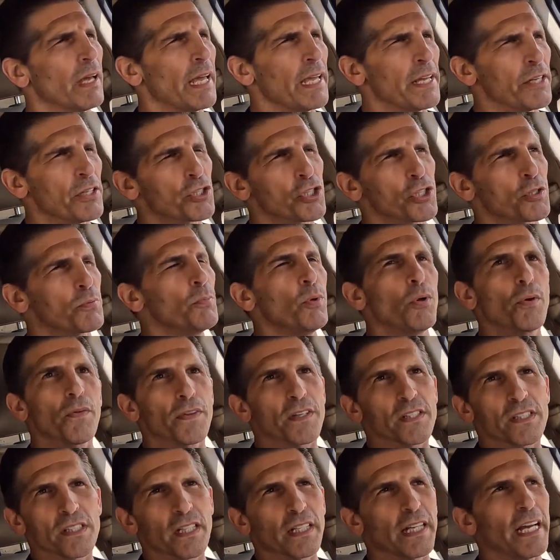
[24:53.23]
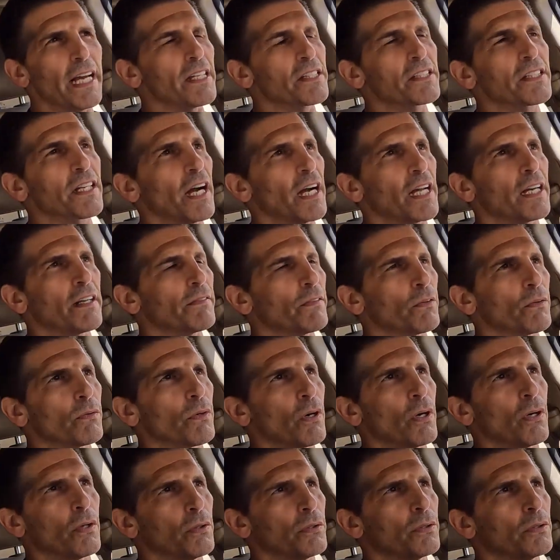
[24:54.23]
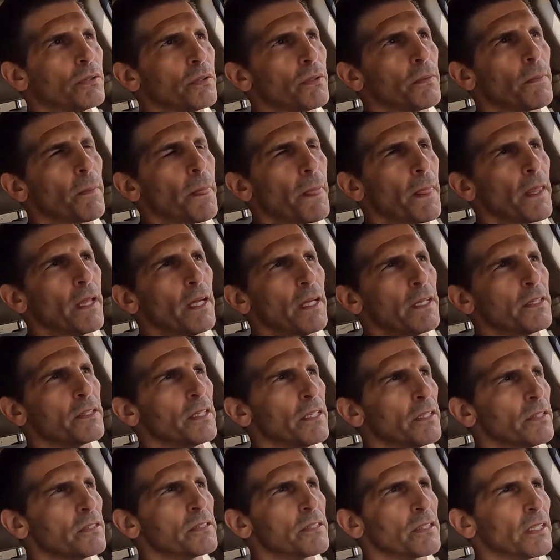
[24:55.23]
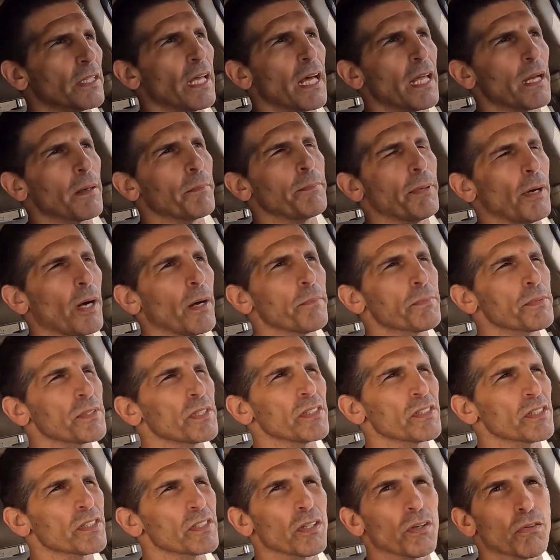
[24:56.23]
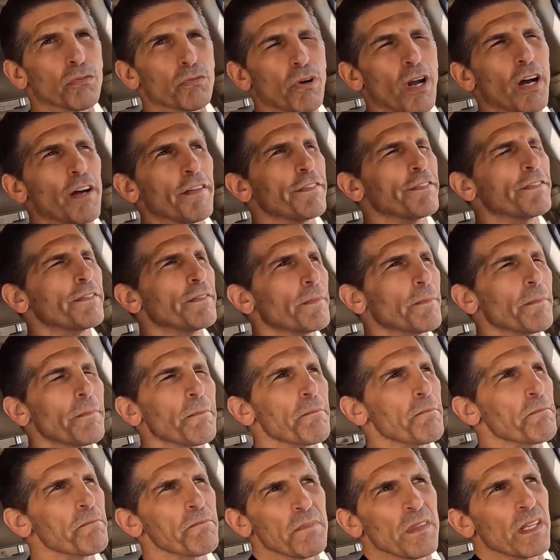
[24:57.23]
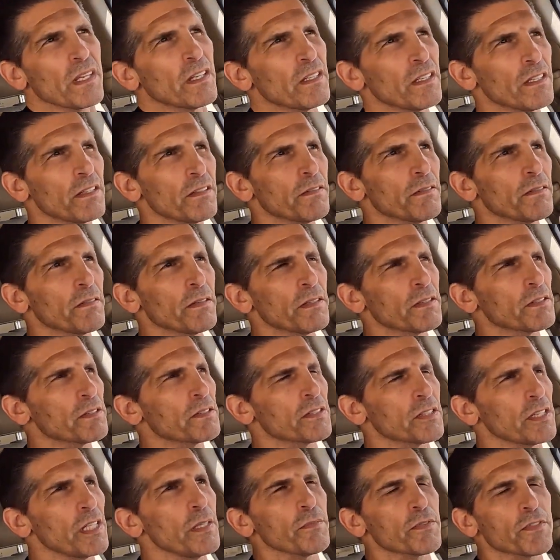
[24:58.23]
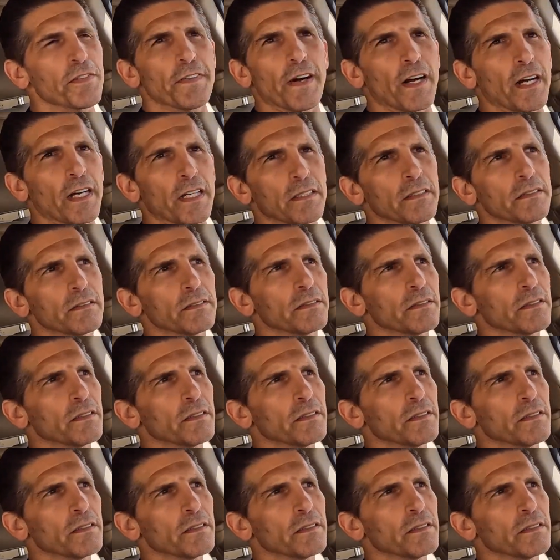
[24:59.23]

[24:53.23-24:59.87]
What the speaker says: a smooth as glass kind of a road. It's a lot of bumps. It's still rough. seems fine.